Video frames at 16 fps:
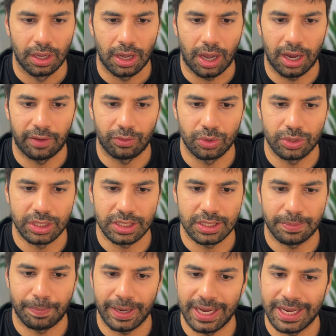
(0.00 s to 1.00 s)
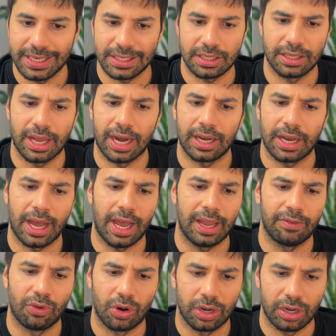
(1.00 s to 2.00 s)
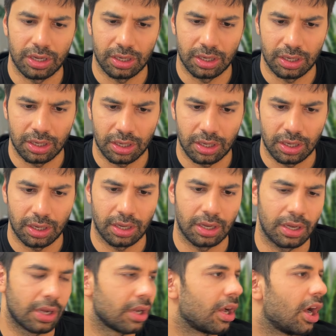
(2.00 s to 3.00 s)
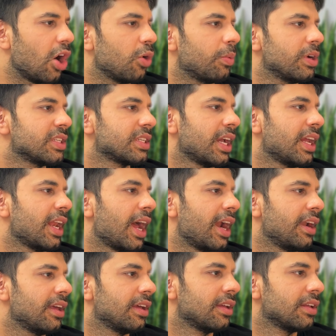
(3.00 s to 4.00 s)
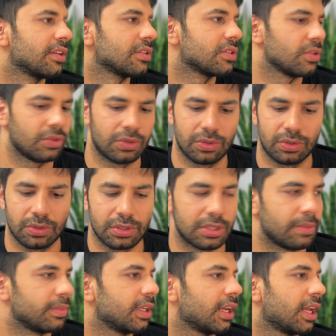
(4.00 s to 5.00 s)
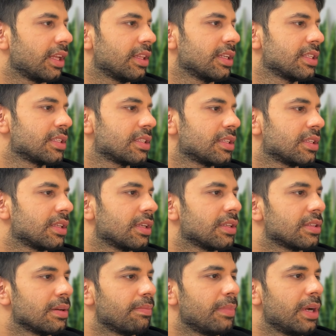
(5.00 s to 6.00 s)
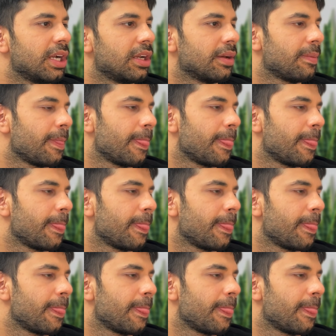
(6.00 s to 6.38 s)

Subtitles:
I have to just paste that I want a cowboy style ad. So something like this. Submit.